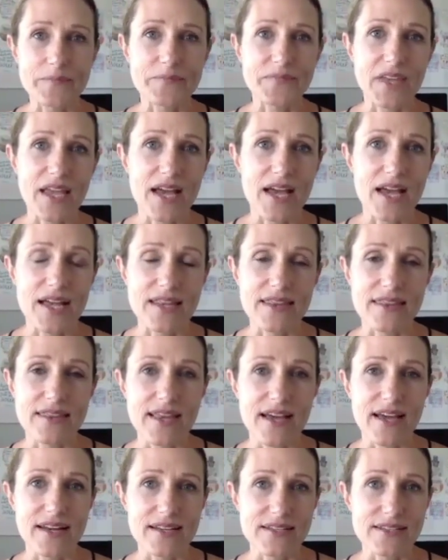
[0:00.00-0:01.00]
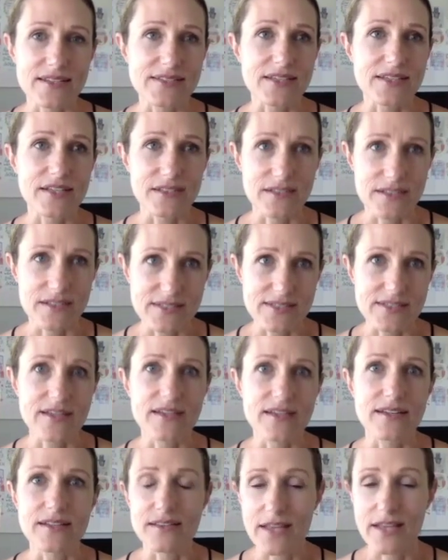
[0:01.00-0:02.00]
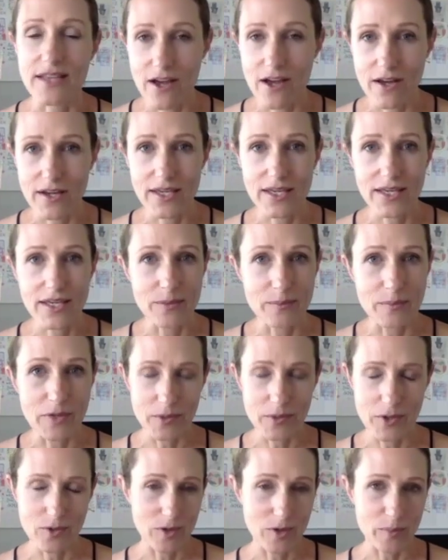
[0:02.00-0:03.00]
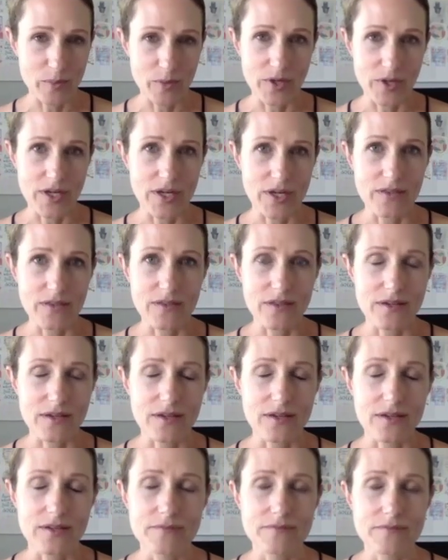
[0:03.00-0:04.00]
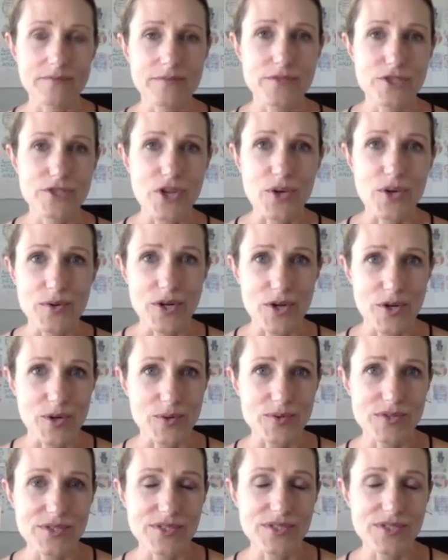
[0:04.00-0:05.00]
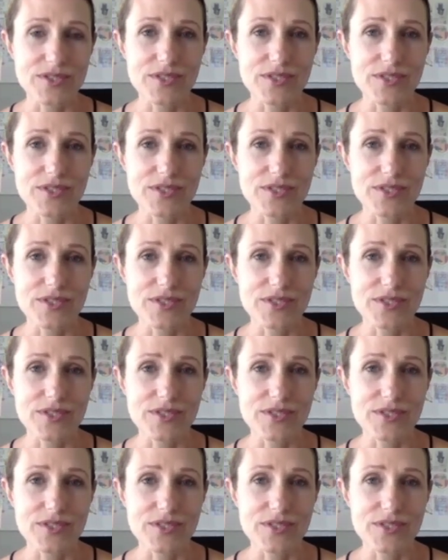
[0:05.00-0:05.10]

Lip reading: And that is Alissa Leahi. Maybe you can put it in the show notes.